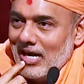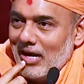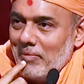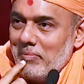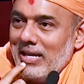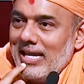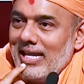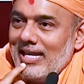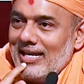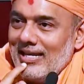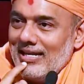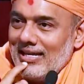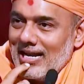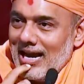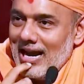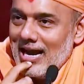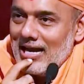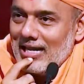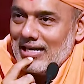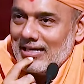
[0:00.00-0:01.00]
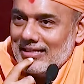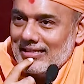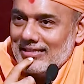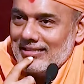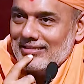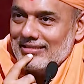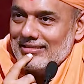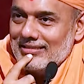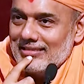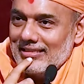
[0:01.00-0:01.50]
American car,
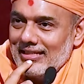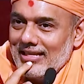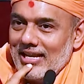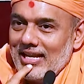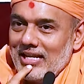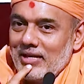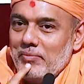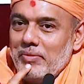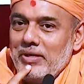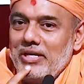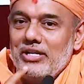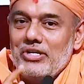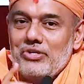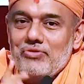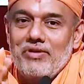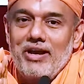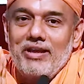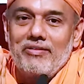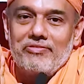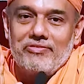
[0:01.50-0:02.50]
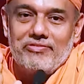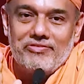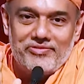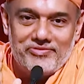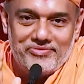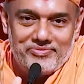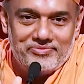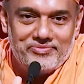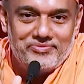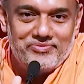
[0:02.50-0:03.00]
and a British
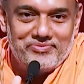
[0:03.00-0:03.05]
wife.